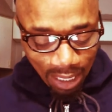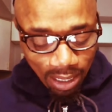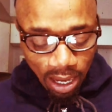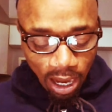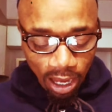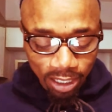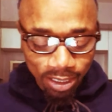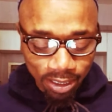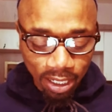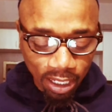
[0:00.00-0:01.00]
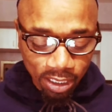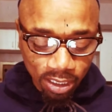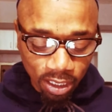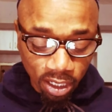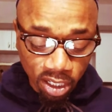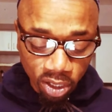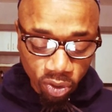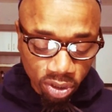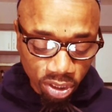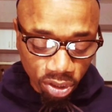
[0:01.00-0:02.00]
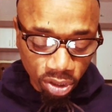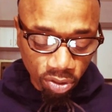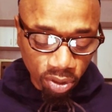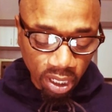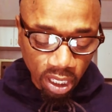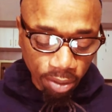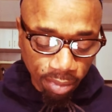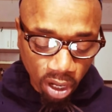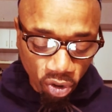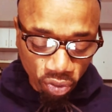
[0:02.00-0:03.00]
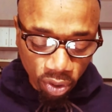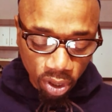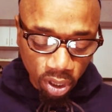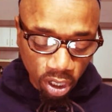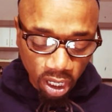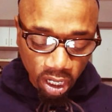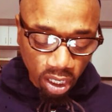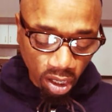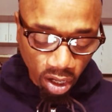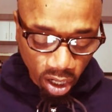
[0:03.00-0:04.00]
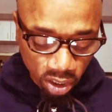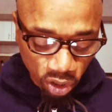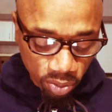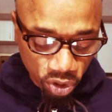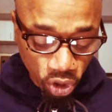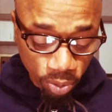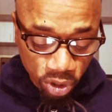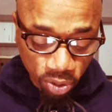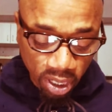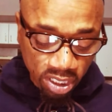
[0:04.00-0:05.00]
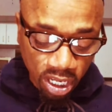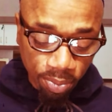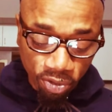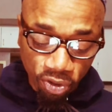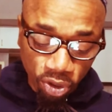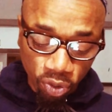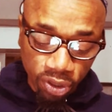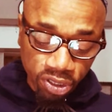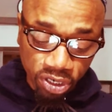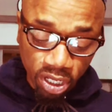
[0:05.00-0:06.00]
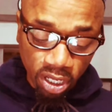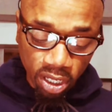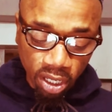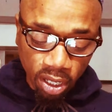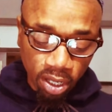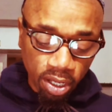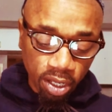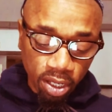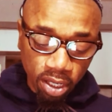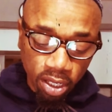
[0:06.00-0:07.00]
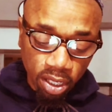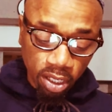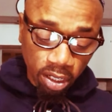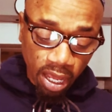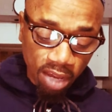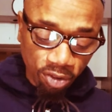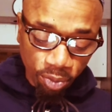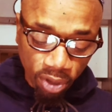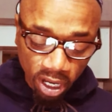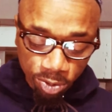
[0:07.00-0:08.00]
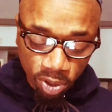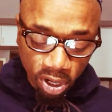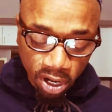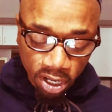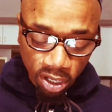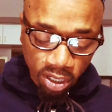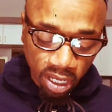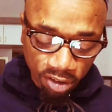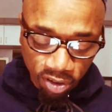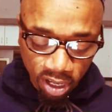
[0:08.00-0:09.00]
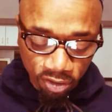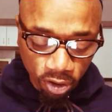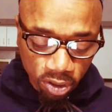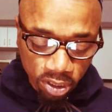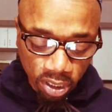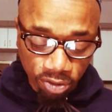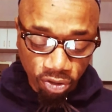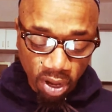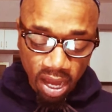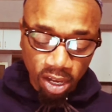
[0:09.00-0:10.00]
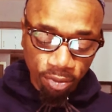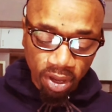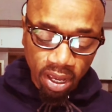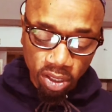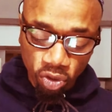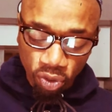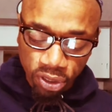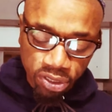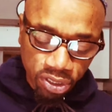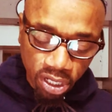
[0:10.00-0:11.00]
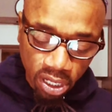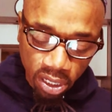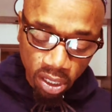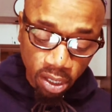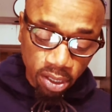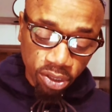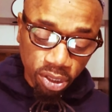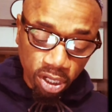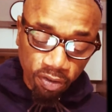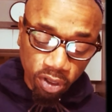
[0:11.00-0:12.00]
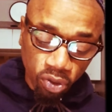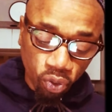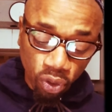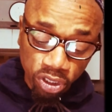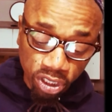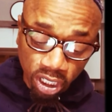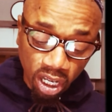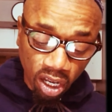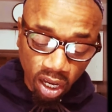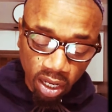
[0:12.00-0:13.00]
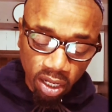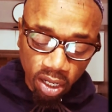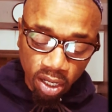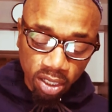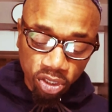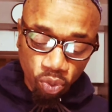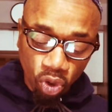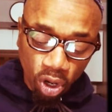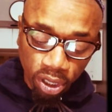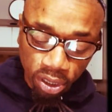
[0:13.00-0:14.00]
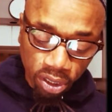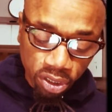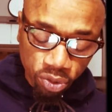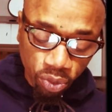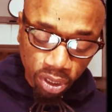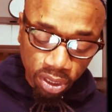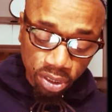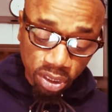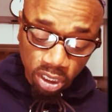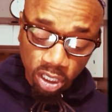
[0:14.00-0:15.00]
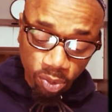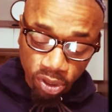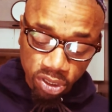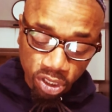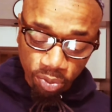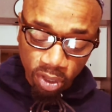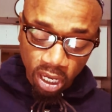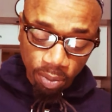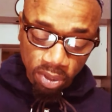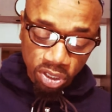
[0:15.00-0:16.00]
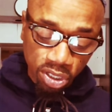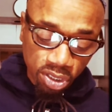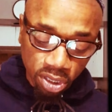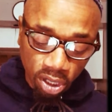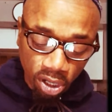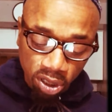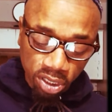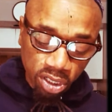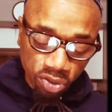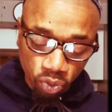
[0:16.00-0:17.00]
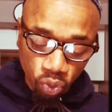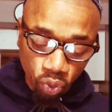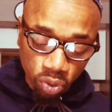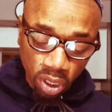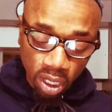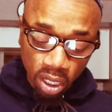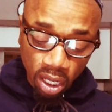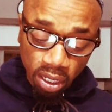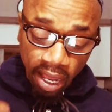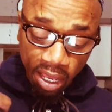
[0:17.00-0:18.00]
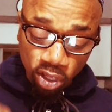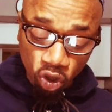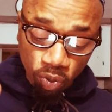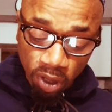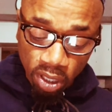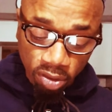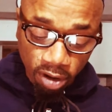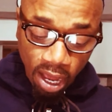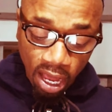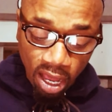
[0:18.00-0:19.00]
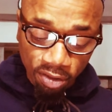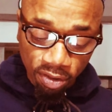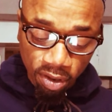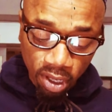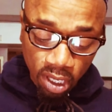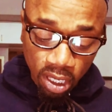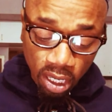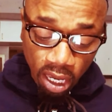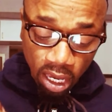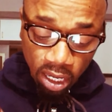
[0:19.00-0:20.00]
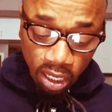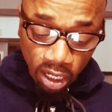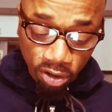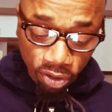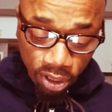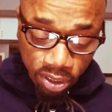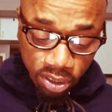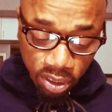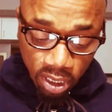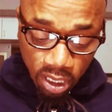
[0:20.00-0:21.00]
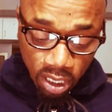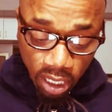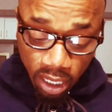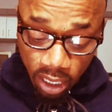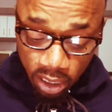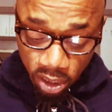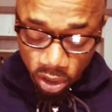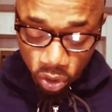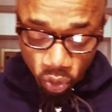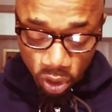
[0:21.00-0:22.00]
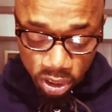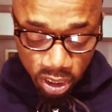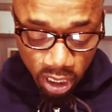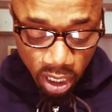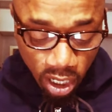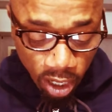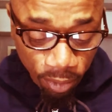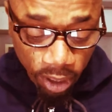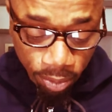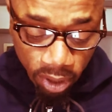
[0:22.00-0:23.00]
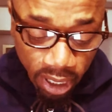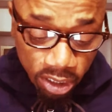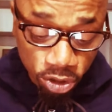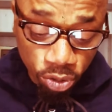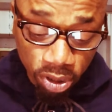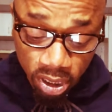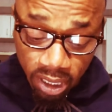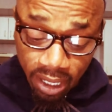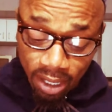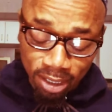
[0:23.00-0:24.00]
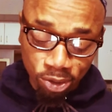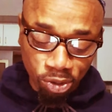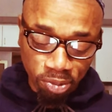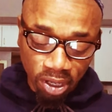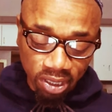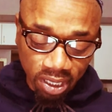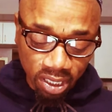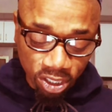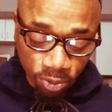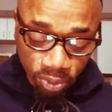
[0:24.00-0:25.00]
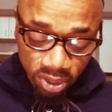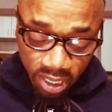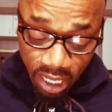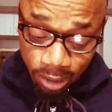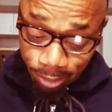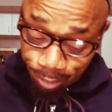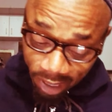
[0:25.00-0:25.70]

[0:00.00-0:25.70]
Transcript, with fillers: Nah, this thing is close to you in your mouth and in your heart to observe it. So I set before you this day life and prosperity, or death and adversity. For I command you this day to love the Lord your God, to walk in his ways, to keep his commandments, his laws, his rules, that you may thrive and increase, and that the Lord your God may bless you in the land that you are about to enter and possess.